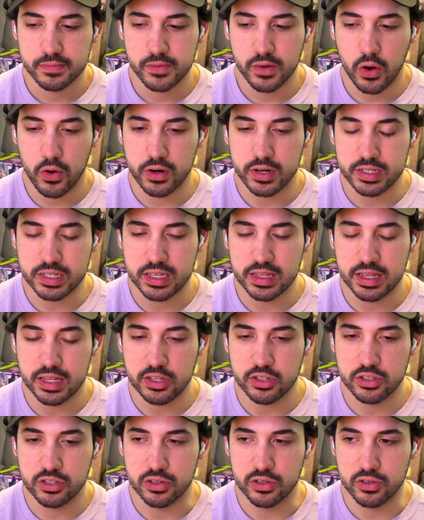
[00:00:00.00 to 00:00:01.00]
Or does he
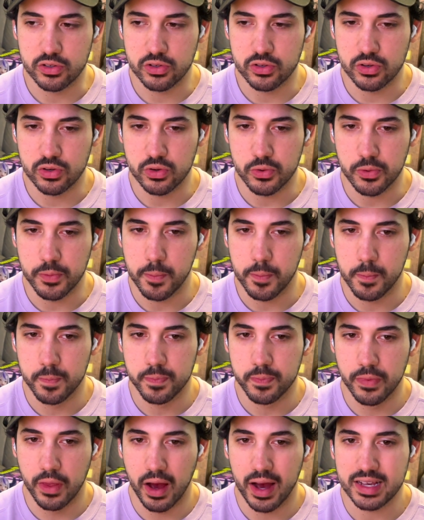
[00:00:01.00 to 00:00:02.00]
need to
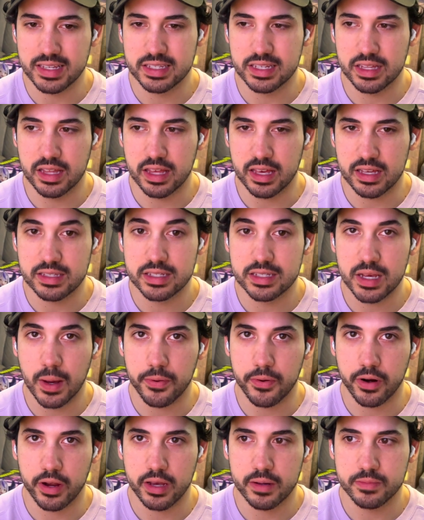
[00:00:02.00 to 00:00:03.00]
isolate and
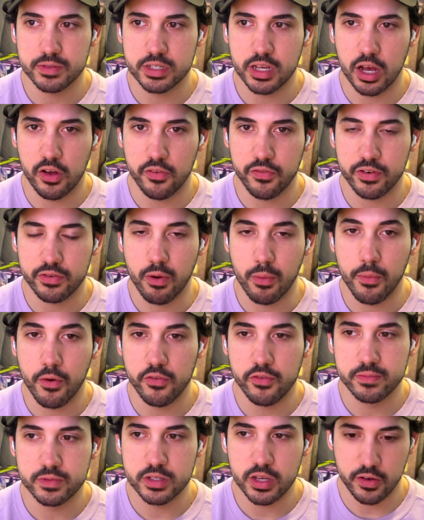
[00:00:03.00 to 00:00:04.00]
separate himself and
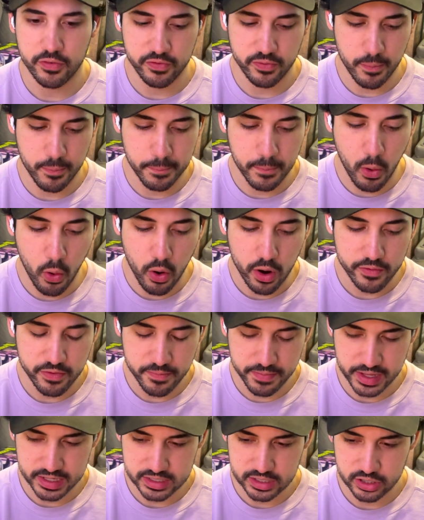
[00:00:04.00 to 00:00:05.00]
remove himself more
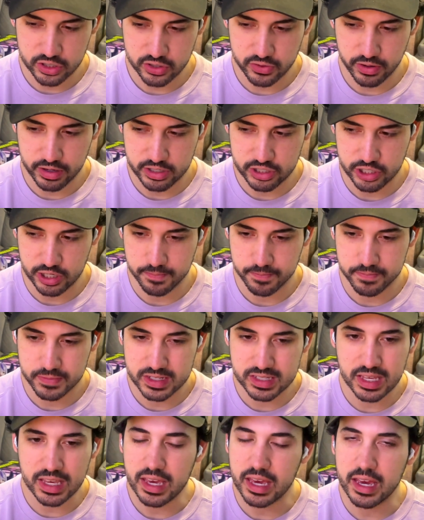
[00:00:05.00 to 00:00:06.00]
from that situation?
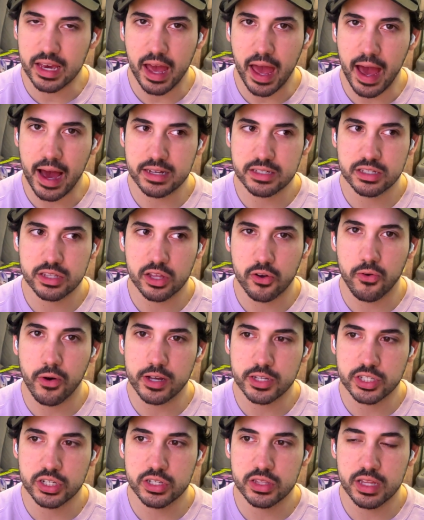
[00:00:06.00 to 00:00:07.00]
Does he ask the
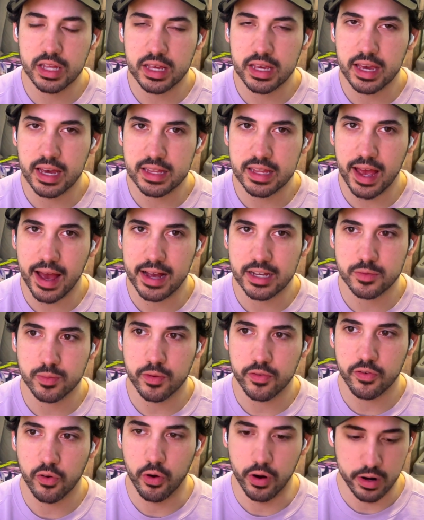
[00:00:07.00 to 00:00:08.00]
question that he had to ask
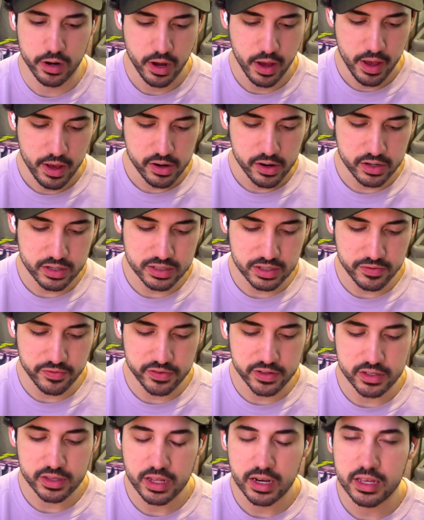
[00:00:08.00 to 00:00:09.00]
before? Or does he
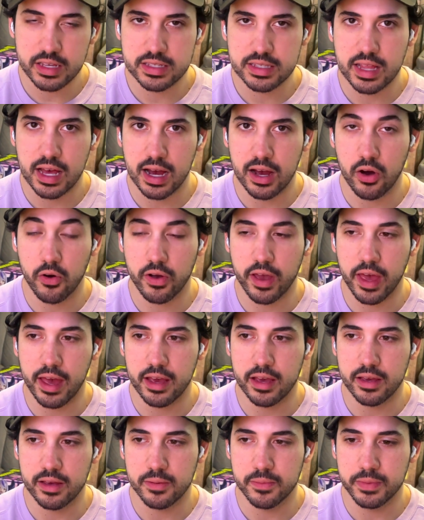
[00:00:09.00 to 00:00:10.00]
feel that he's not
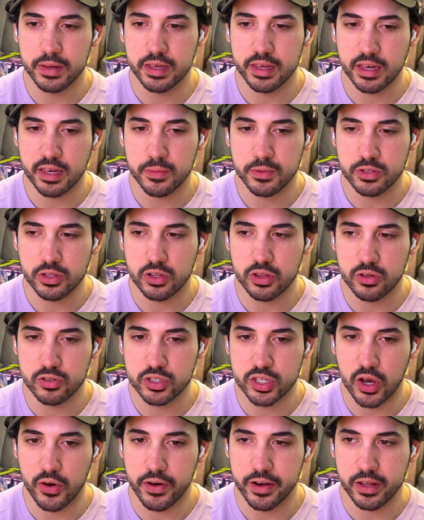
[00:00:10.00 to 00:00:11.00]
okay being able to do
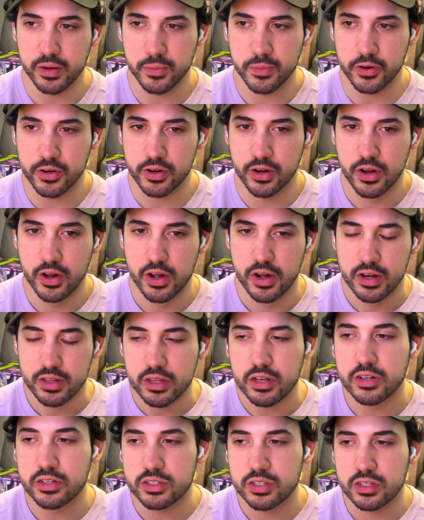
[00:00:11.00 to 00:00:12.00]
so anymore?
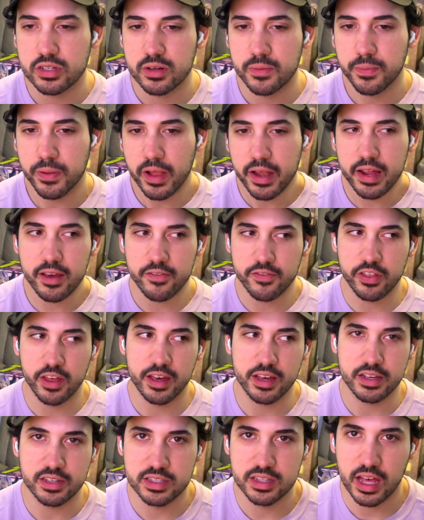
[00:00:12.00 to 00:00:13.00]
There's plenty of
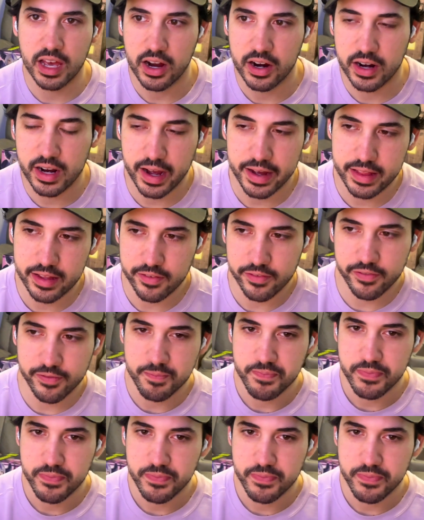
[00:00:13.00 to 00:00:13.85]
things that are kind of